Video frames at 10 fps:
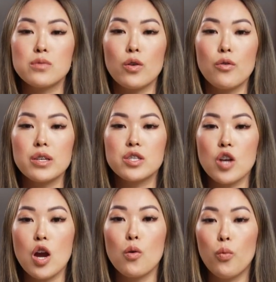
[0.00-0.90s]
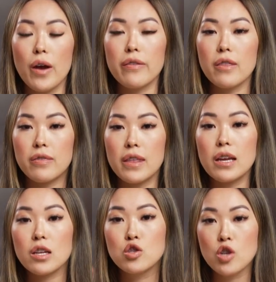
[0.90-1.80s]
we're going to start with
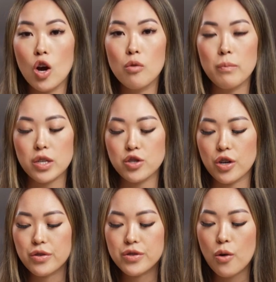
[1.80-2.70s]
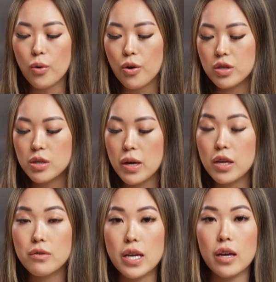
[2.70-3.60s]
the dough mixture. So we're going to be
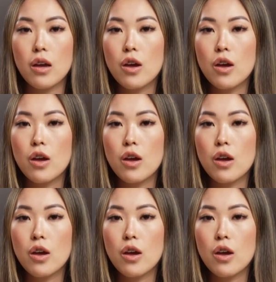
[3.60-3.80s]
using